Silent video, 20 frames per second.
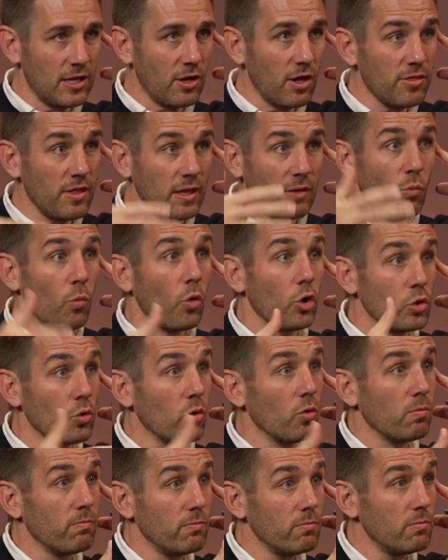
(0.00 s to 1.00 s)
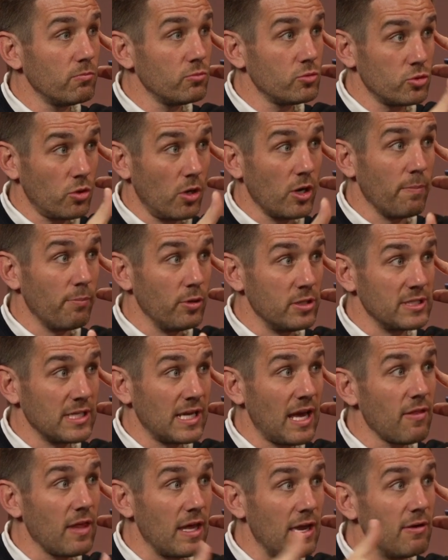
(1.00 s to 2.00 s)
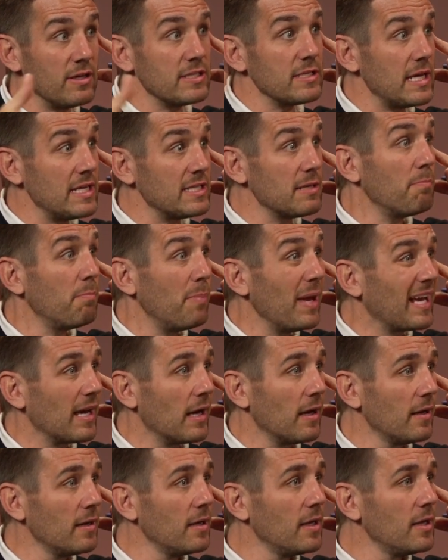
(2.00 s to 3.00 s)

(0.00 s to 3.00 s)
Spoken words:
And I think what you're trying to put together here is a bigger